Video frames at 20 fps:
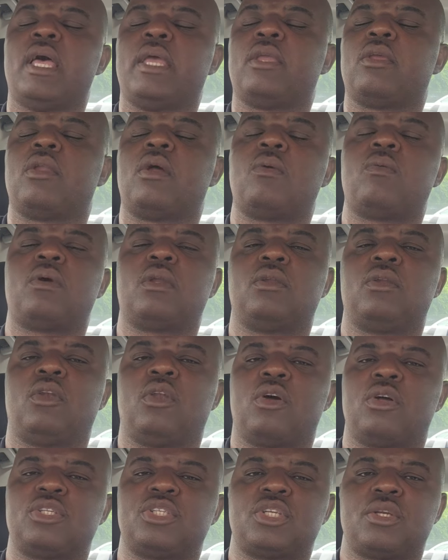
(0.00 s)
You don't wanna
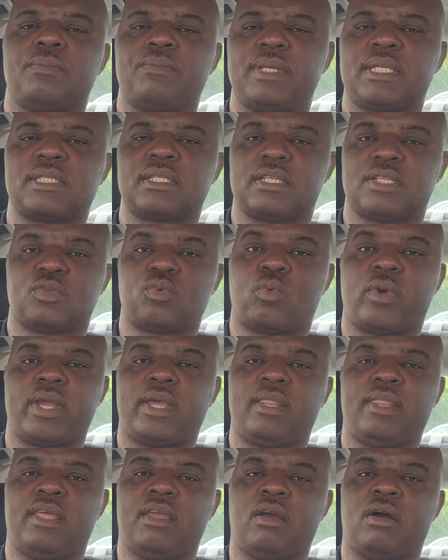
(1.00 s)
launch your business
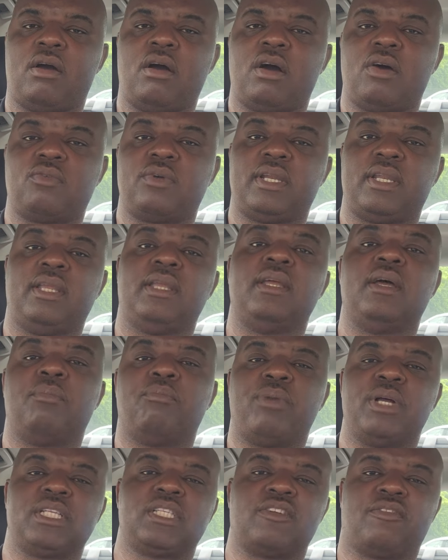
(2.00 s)
where there are already a
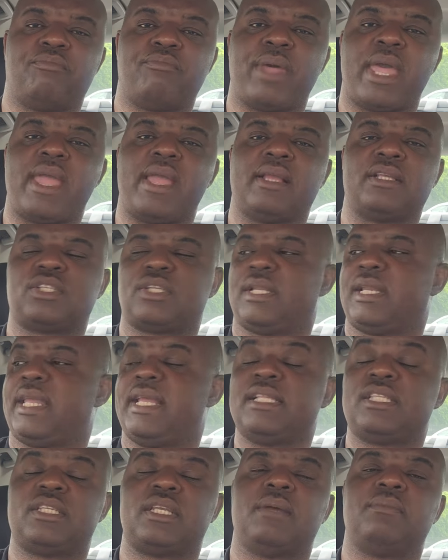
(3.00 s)
bunch of banks and
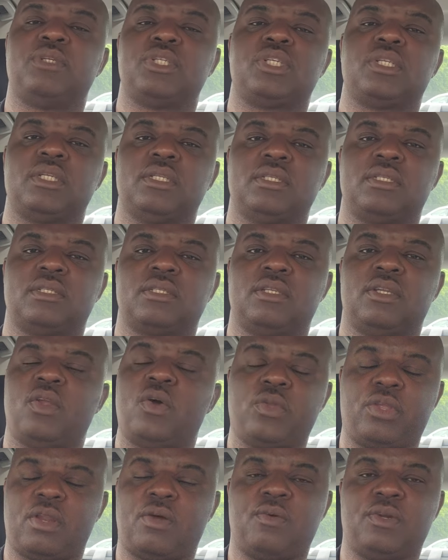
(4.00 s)
ATM machines.
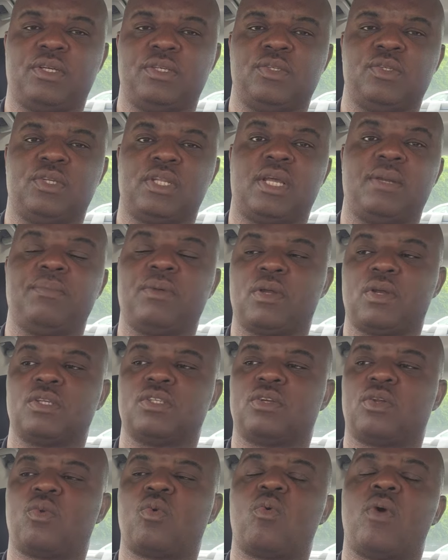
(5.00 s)
No, you don't wanna do that,
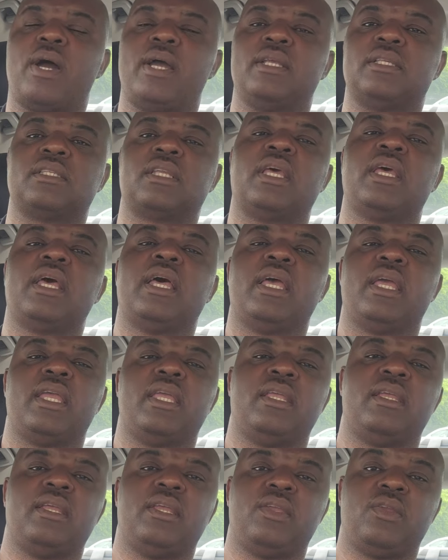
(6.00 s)
because otherwise
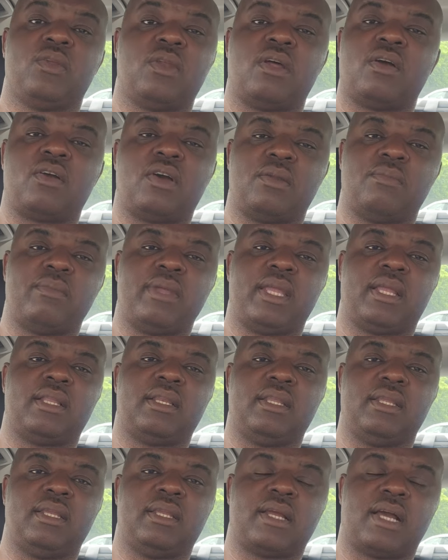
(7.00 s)
you're not gonna
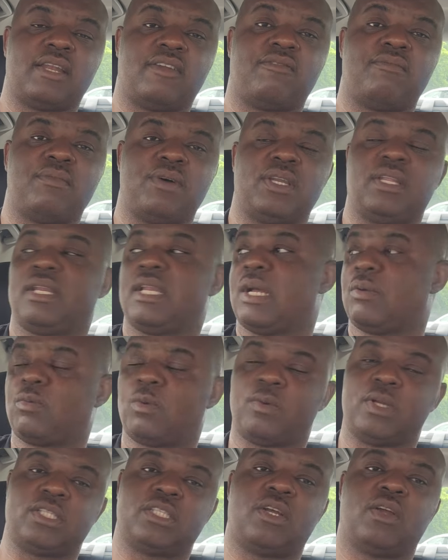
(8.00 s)
make the kind of money that
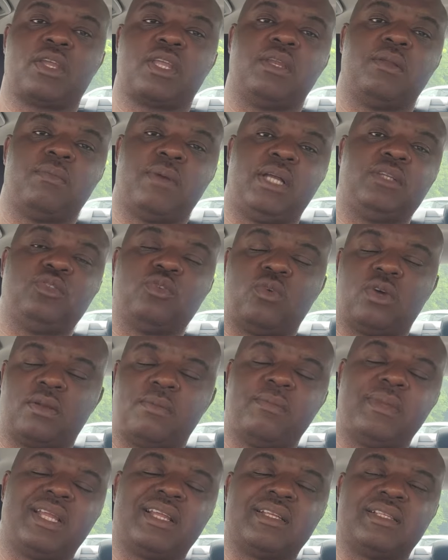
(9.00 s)
we were talking about. You
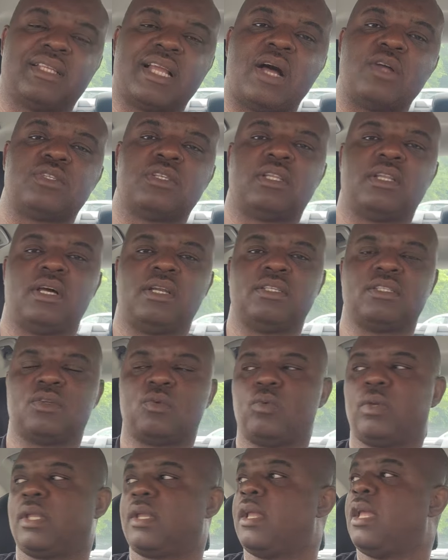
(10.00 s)
wanna make $1,000
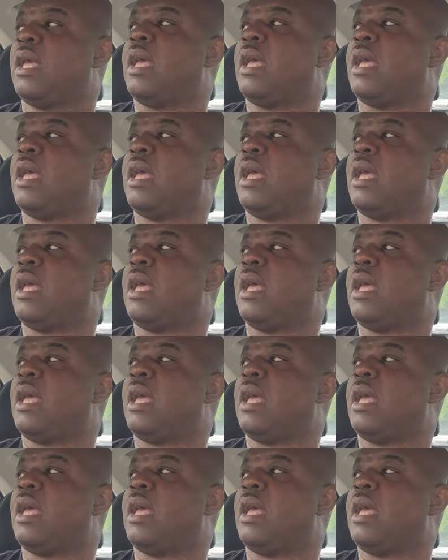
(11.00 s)
a week.